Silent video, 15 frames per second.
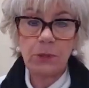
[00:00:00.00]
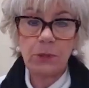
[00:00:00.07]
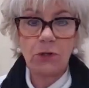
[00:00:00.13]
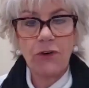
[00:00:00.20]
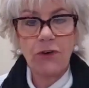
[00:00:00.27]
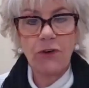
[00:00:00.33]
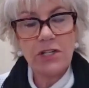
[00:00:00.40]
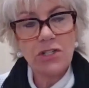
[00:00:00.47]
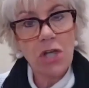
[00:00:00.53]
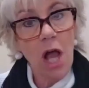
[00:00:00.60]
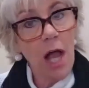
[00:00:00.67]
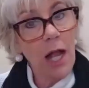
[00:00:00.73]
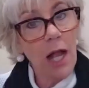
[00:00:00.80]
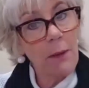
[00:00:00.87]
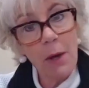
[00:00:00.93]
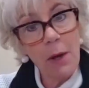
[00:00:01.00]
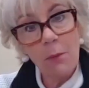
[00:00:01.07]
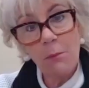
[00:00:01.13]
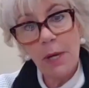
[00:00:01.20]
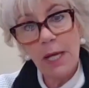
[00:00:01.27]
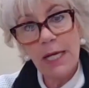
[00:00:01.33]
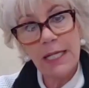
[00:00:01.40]
People are afraid to
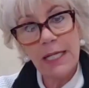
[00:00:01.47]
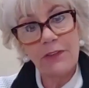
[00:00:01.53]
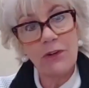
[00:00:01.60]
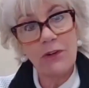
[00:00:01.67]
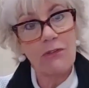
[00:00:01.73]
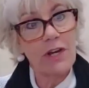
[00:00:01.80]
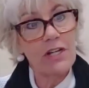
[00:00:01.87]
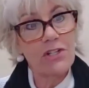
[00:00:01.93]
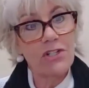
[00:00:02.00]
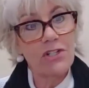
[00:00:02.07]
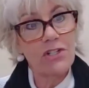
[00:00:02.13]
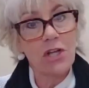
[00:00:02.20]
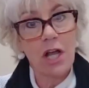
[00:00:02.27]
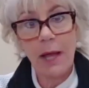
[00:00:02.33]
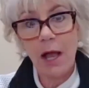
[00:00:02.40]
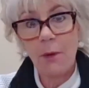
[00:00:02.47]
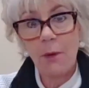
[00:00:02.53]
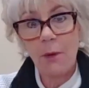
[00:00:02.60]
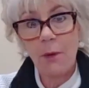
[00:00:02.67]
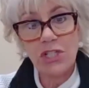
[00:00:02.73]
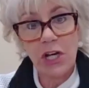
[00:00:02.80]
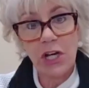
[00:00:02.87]
talk about money. They're afraid to talk about
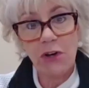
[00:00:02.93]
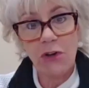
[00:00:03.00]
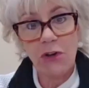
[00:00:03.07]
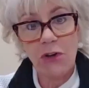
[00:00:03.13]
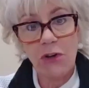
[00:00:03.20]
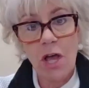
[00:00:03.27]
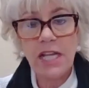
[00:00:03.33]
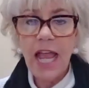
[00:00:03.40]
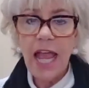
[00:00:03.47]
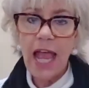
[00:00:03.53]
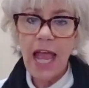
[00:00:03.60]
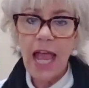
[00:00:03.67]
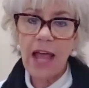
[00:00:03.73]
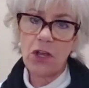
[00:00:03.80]
how much care costs.